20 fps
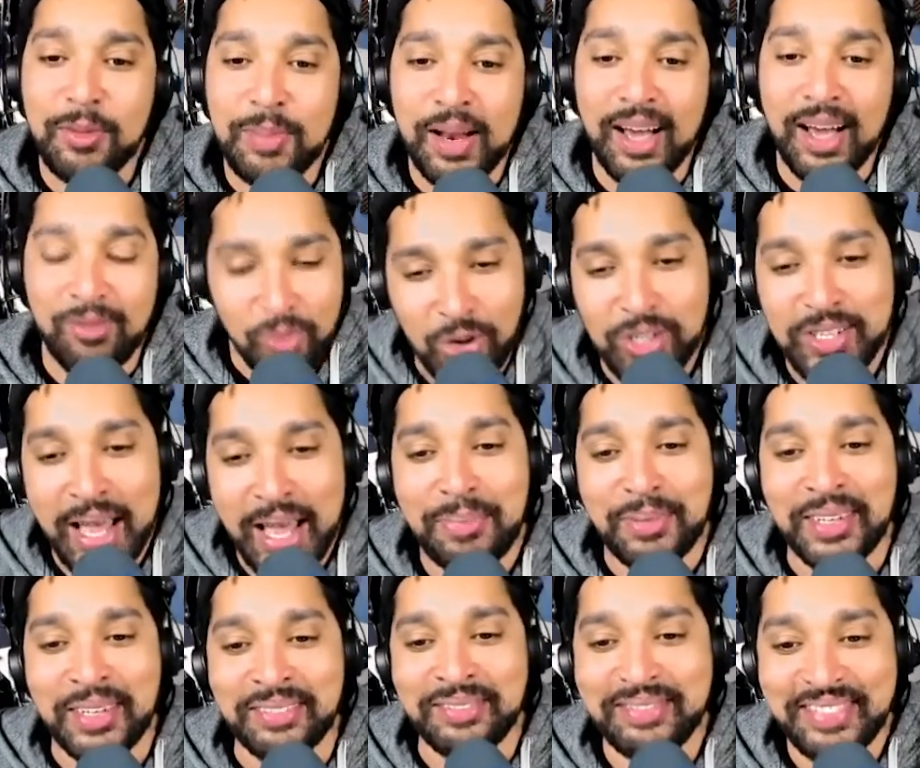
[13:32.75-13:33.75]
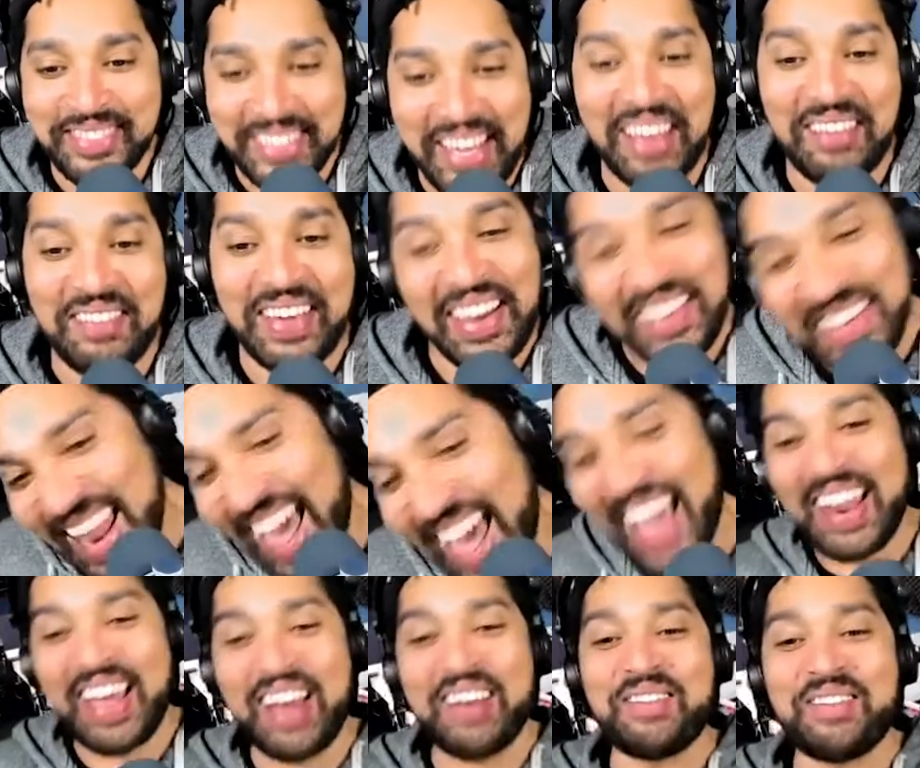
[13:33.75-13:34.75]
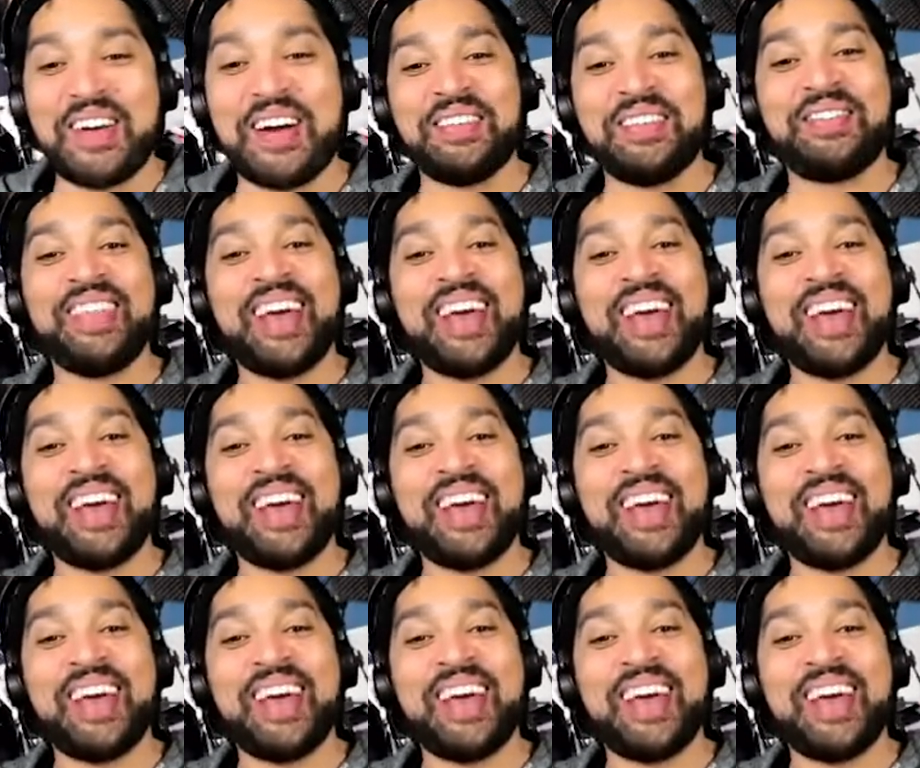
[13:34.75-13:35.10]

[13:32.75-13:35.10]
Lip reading: be like, "What's happening?" You get me? I'd like that, bro.